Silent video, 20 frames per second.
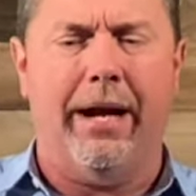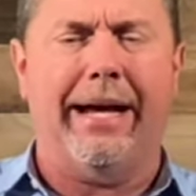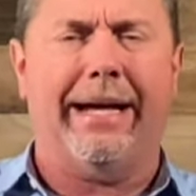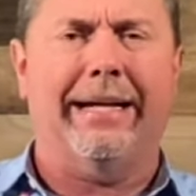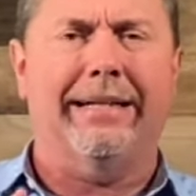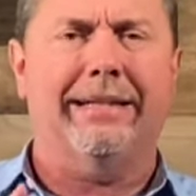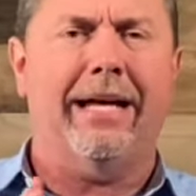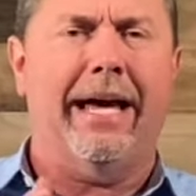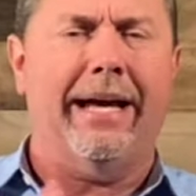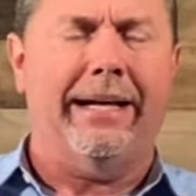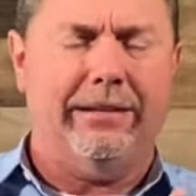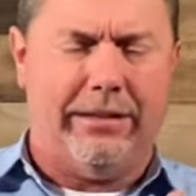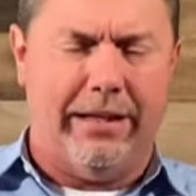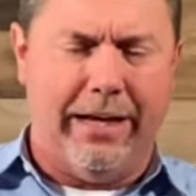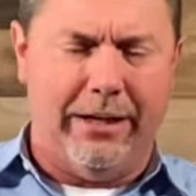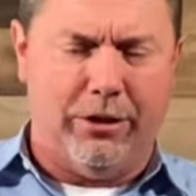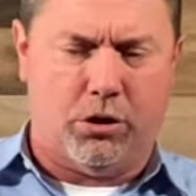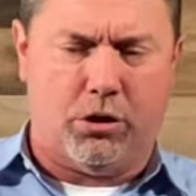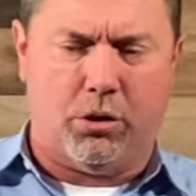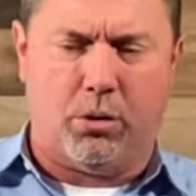It contains
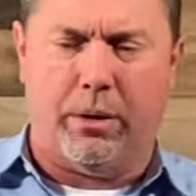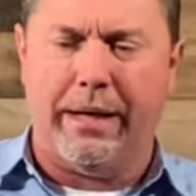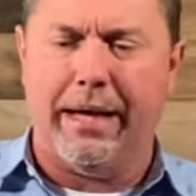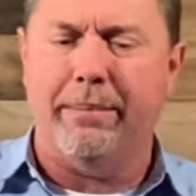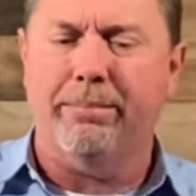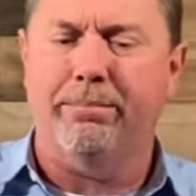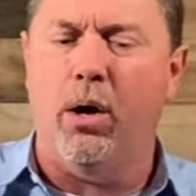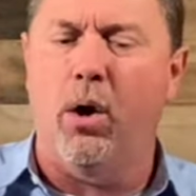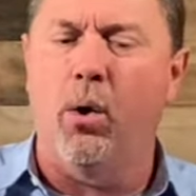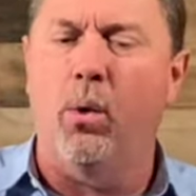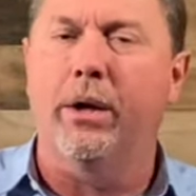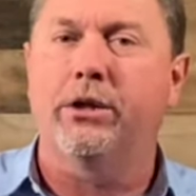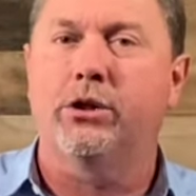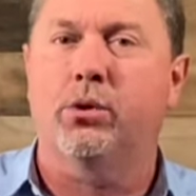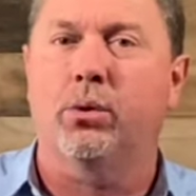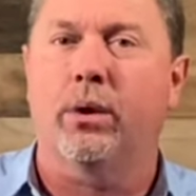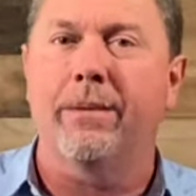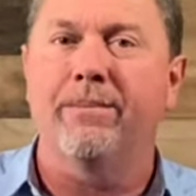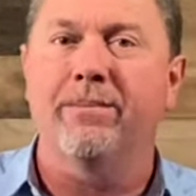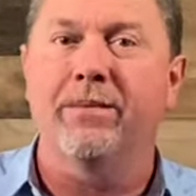history and
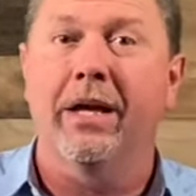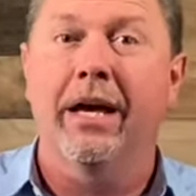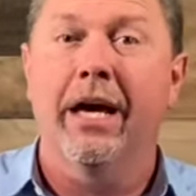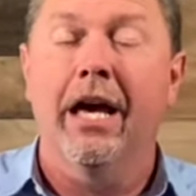poetry,